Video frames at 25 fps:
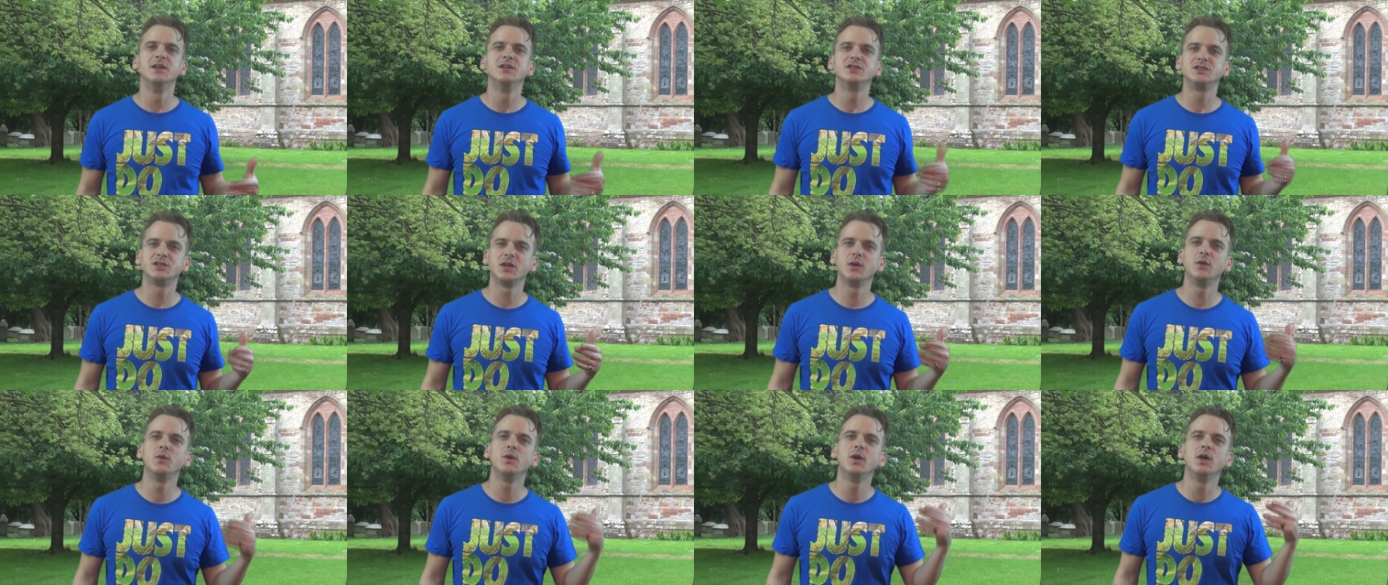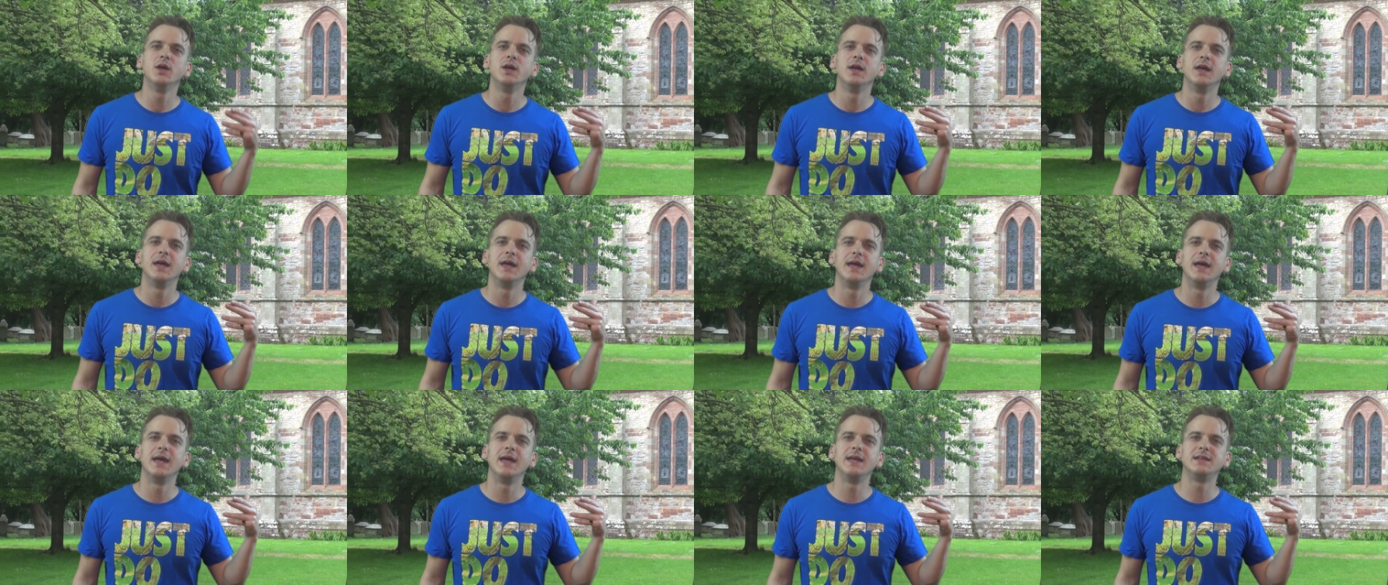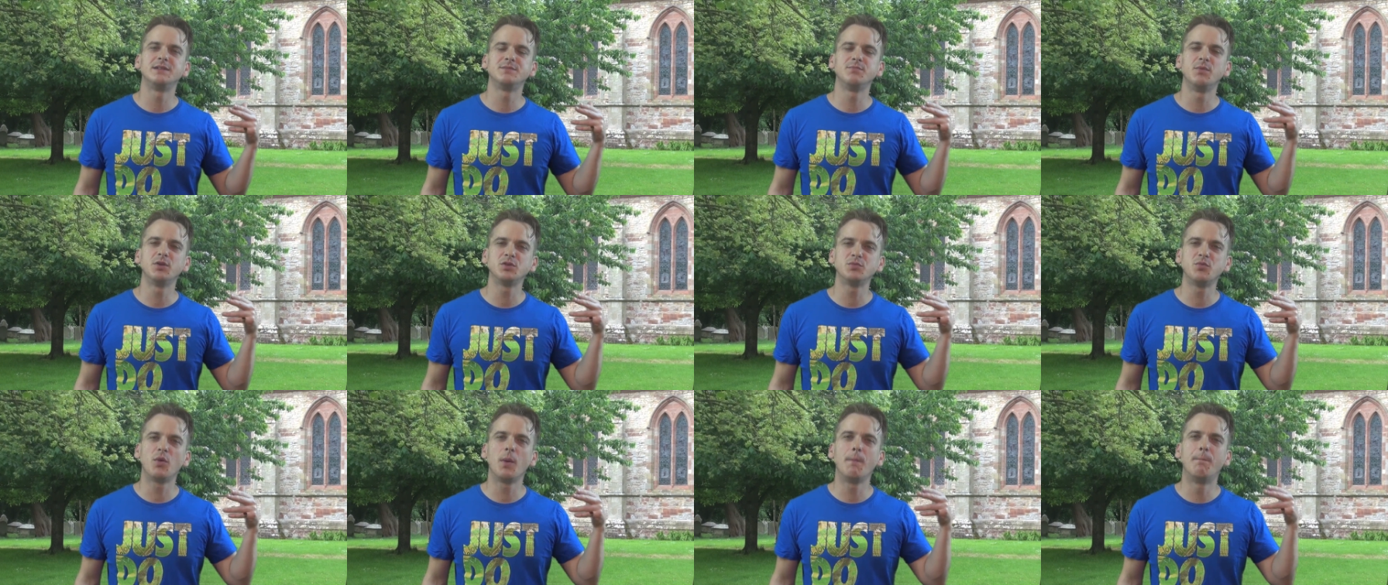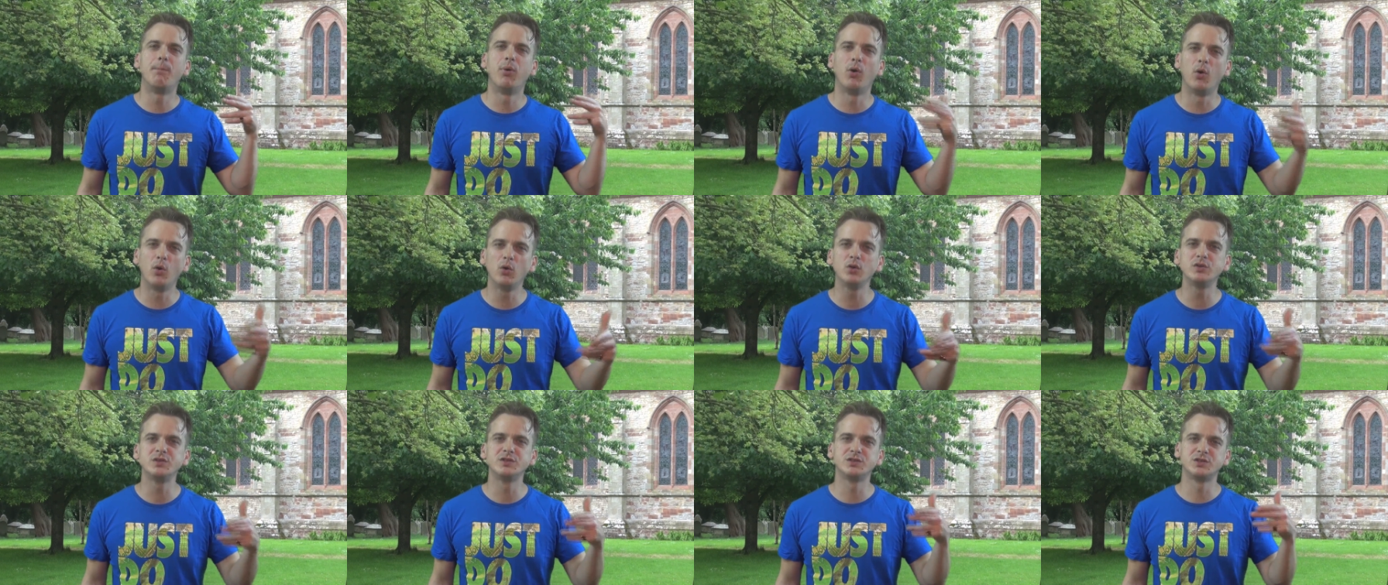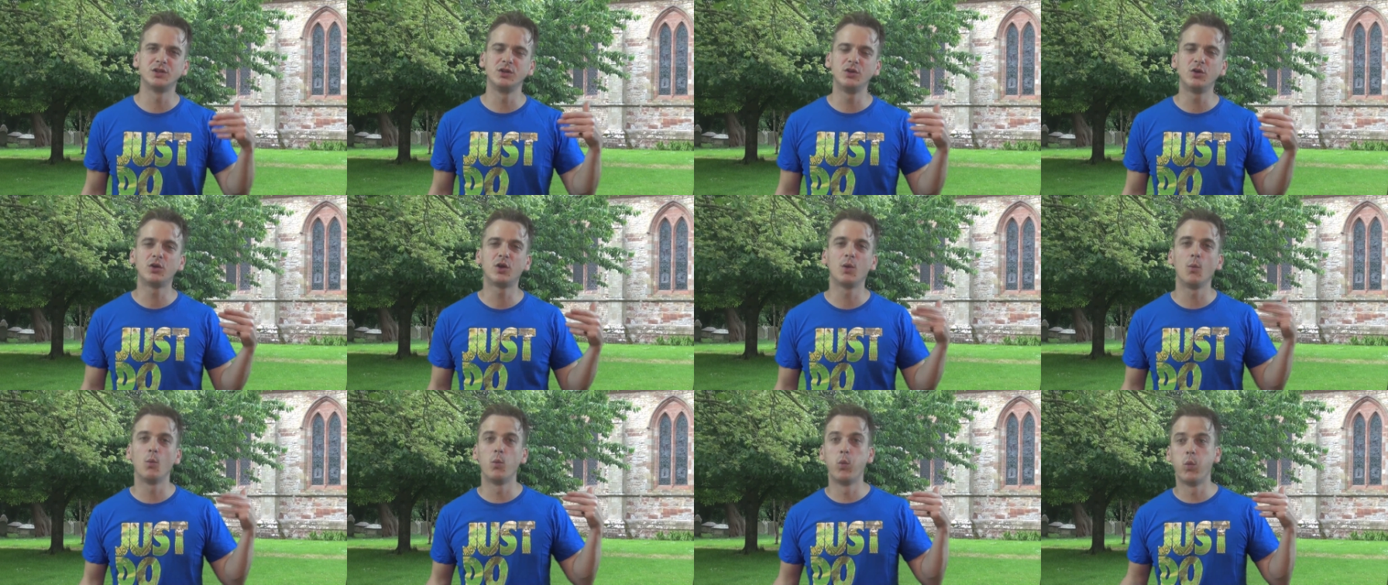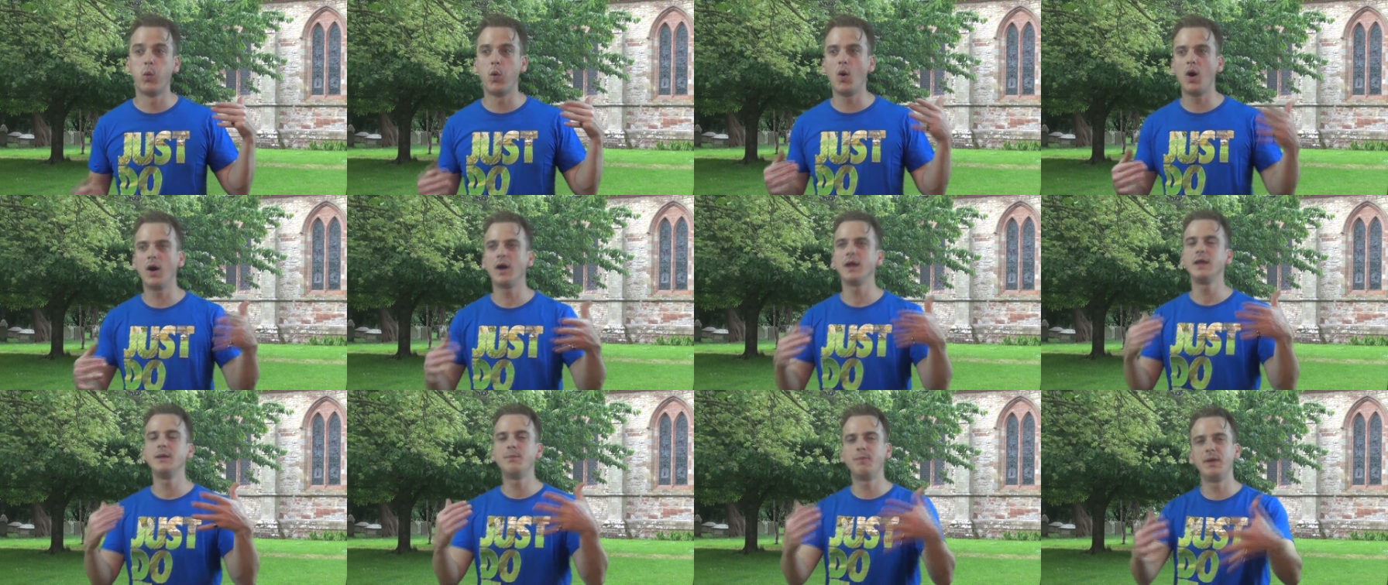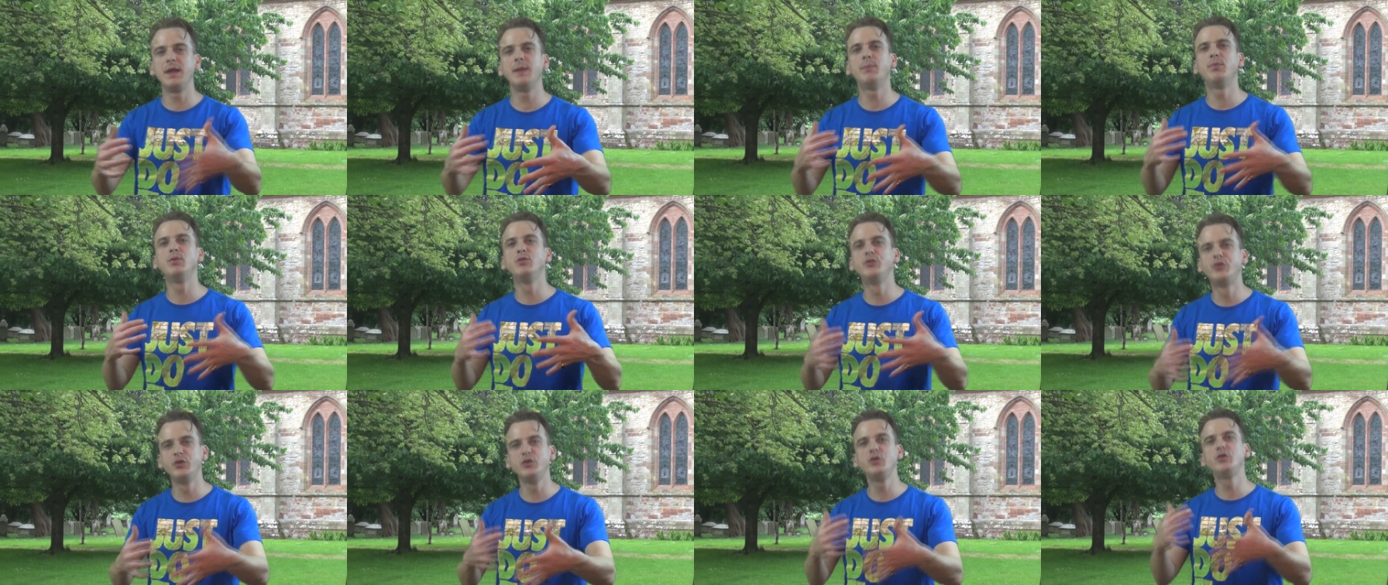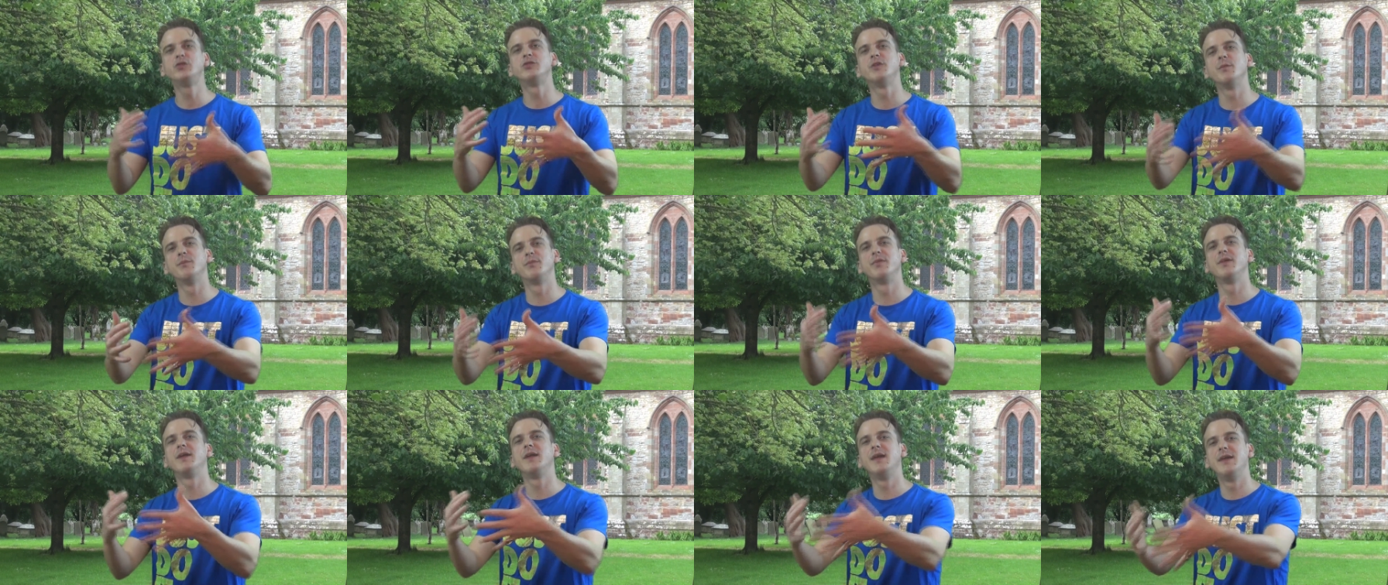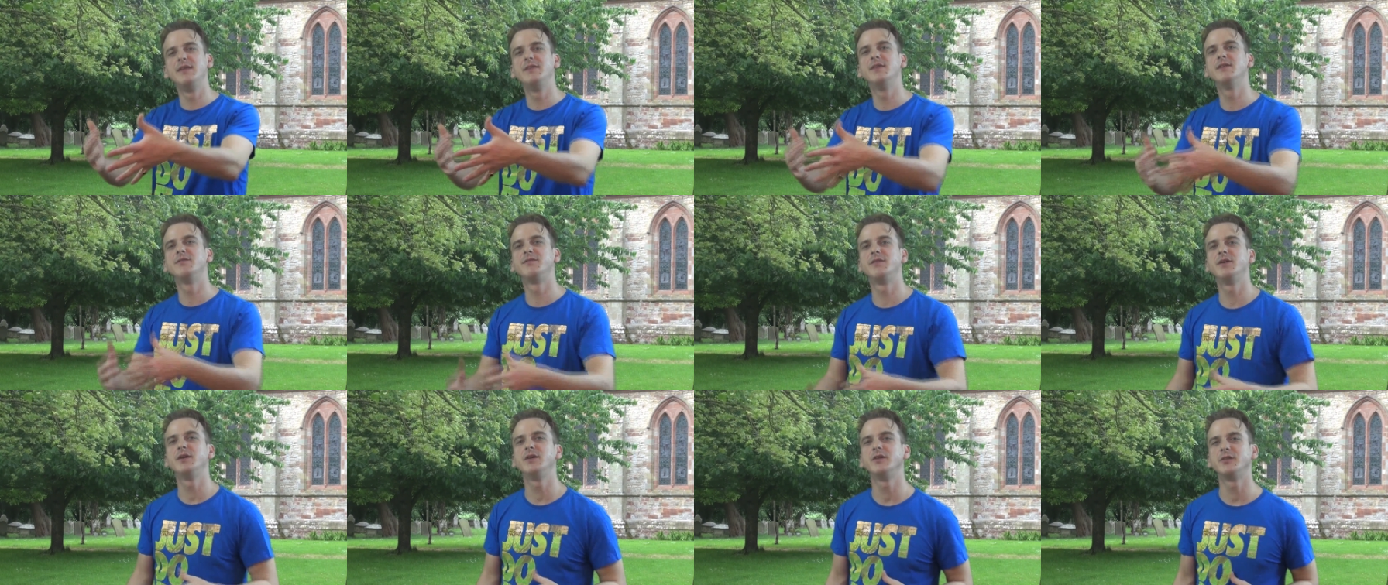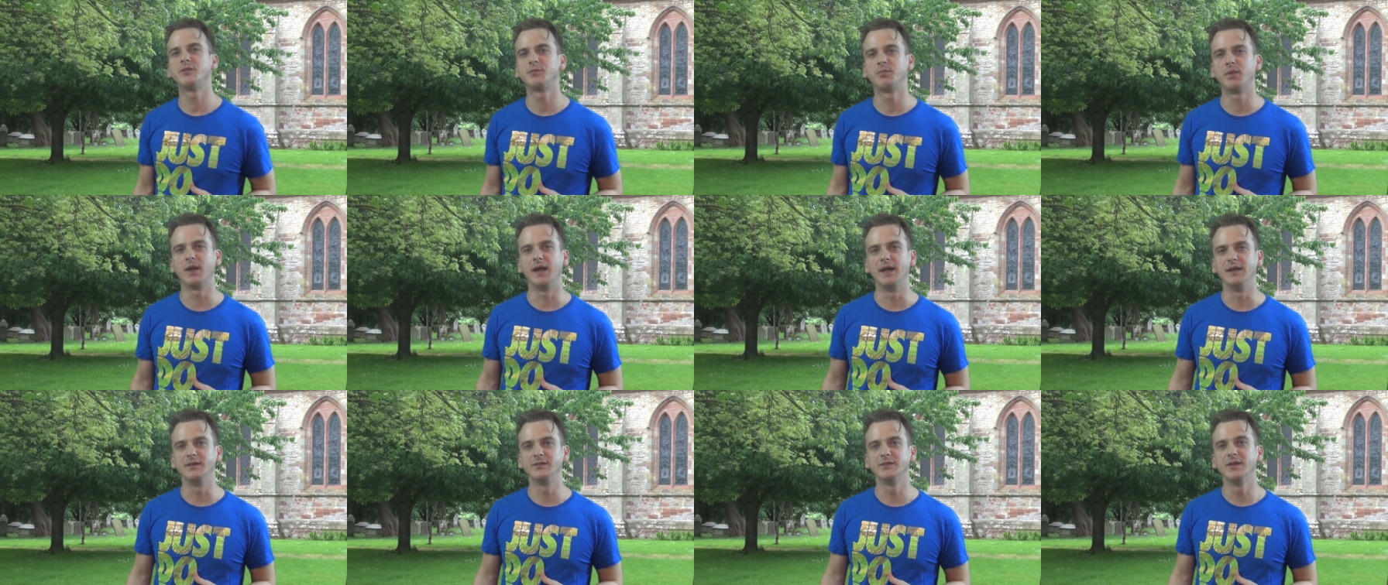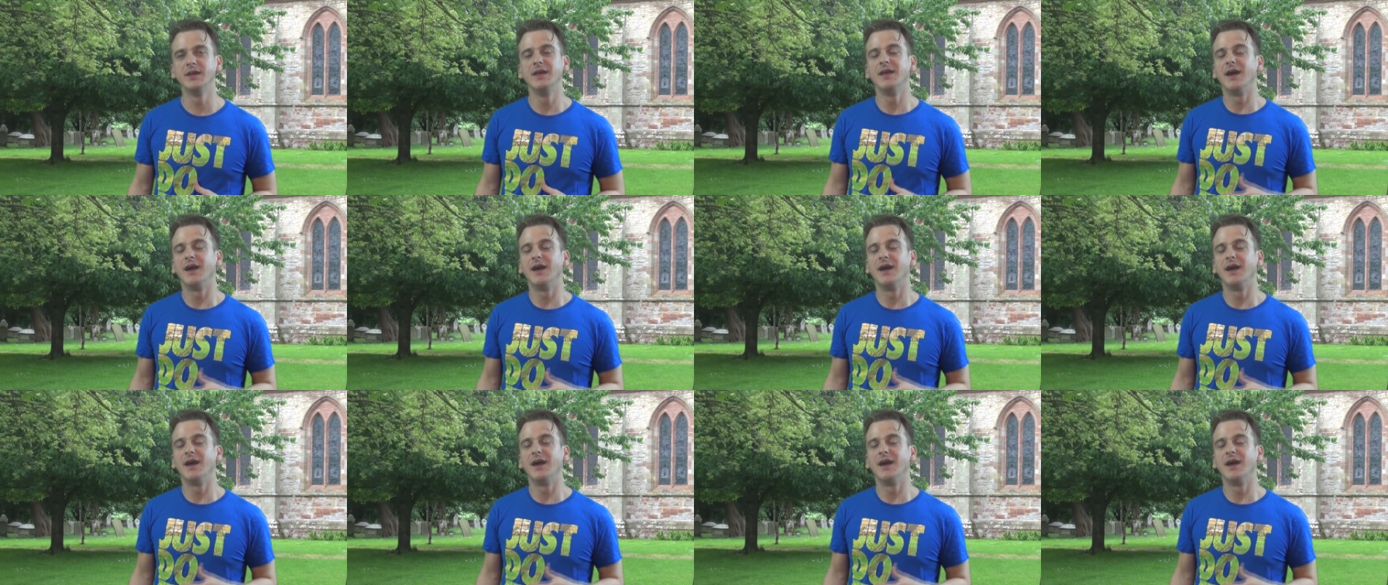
So it's much more important to look at why people do something in the first place.